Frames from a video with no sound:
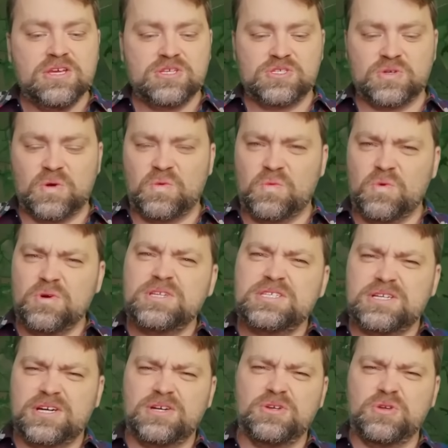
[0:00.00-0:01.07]
So what
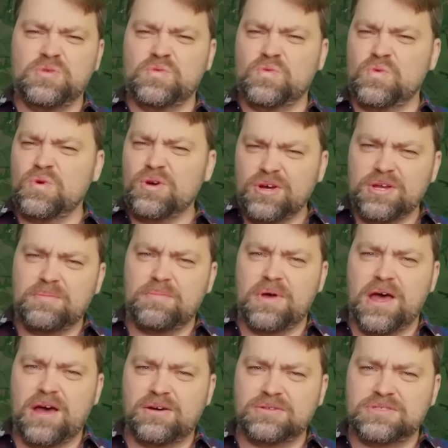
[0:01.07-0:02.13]
are you worried
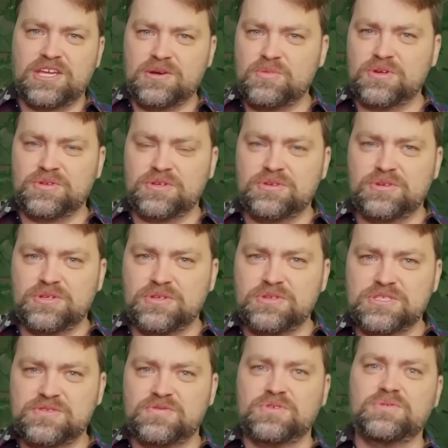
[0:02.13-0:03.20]
about? Come on, you're a
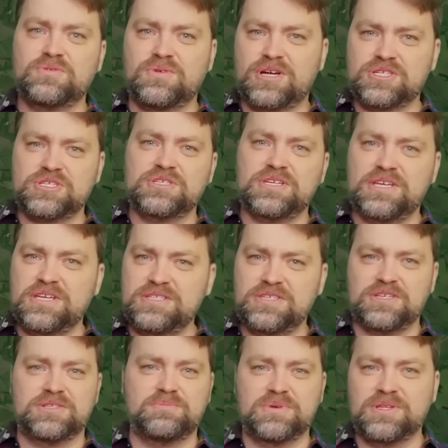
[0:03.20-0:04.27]
useful Russian
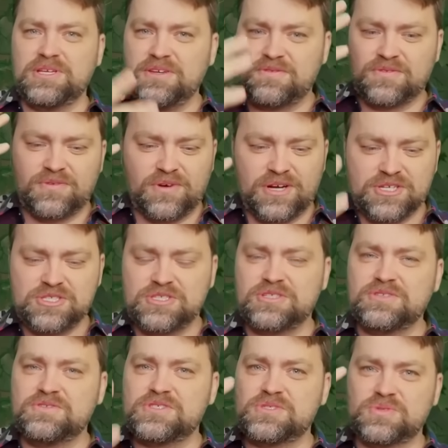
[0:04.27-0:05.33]
idiot, believe
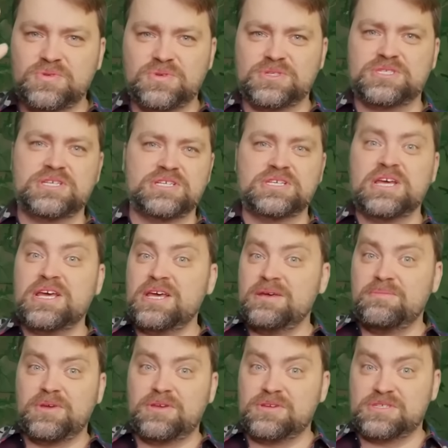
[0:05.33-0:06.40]
Russian sources,
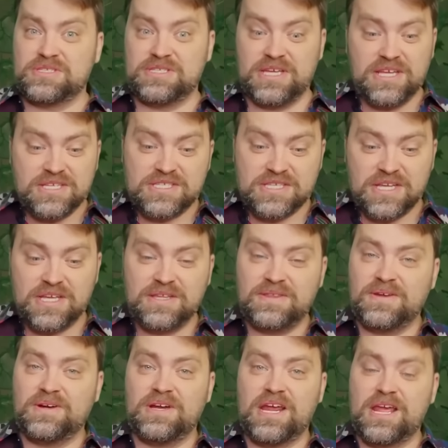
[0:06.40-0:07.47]
because they say
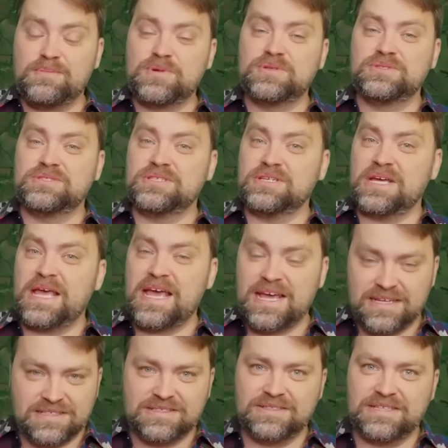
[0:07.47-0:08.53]
they're able to
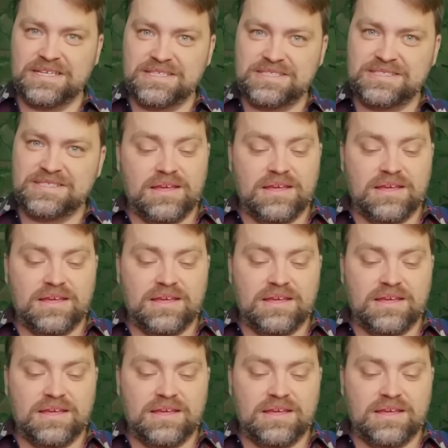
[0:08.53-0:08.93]
handle it.